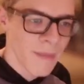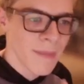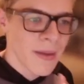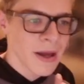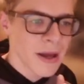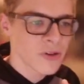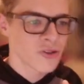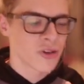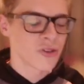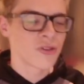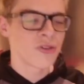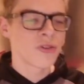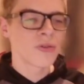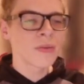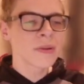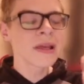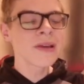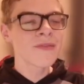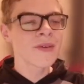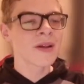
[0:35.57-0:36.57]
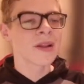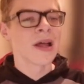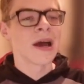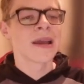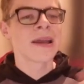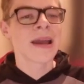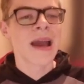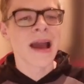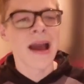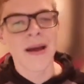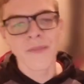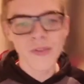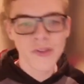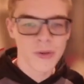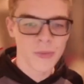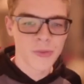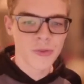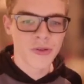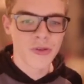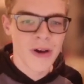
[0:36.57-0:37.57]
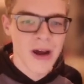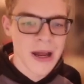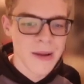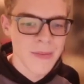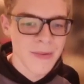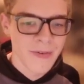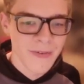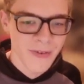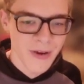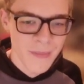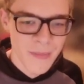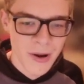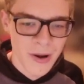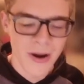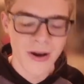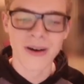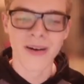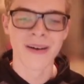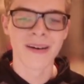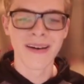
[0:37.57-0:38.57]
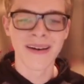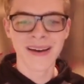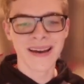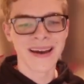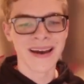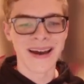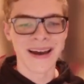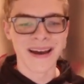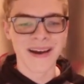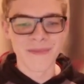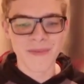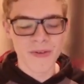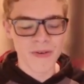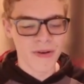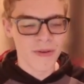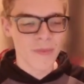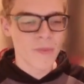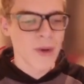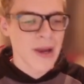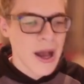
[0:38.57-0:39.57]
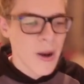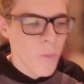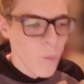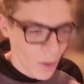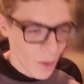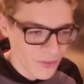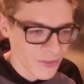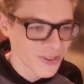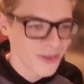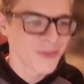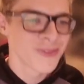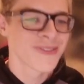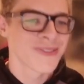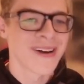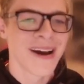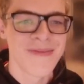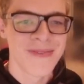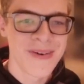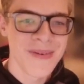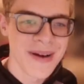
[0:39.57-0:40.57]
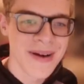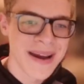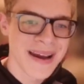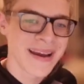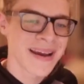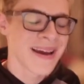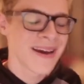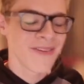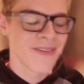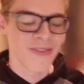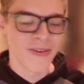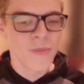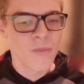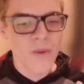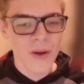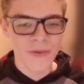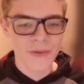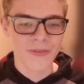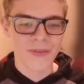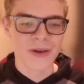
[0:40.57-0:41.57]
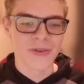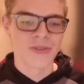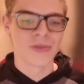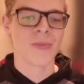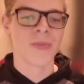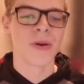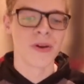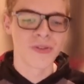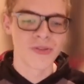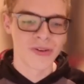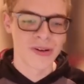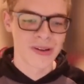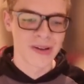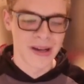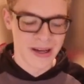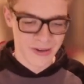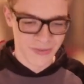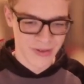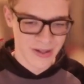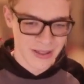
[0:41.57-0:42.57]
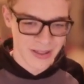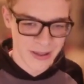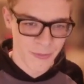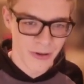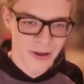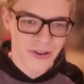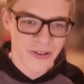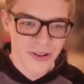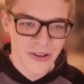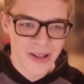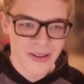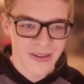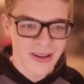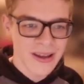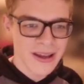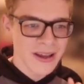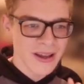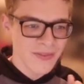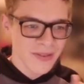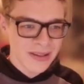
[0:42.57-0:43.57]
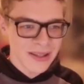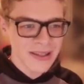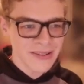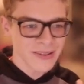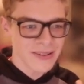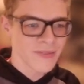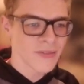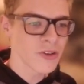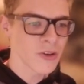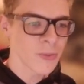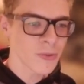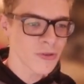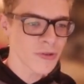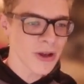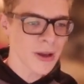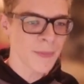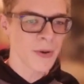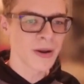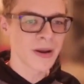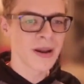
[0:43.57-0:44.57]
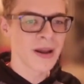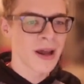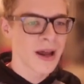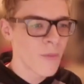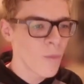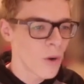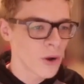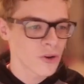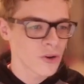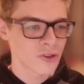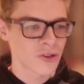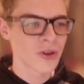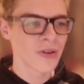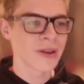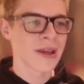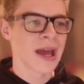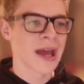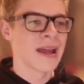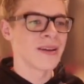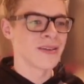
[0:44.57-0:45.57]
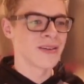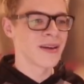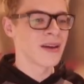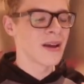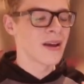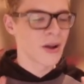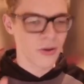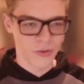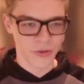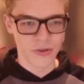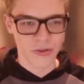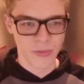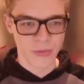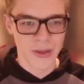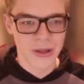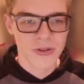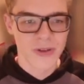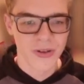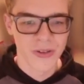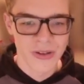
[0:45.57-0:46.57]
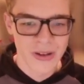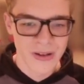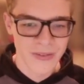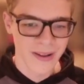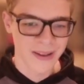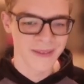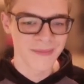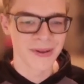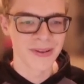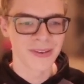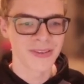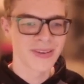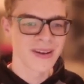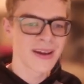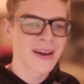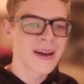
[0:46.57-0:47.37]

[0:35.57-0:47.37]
make sure to leave a like and subscribe for more. Um, we're, we are one subscriber away from one thousand one hundred, and I really appreciate it if you clicked the subscribe button and watched till the end, because there's some interesting developments.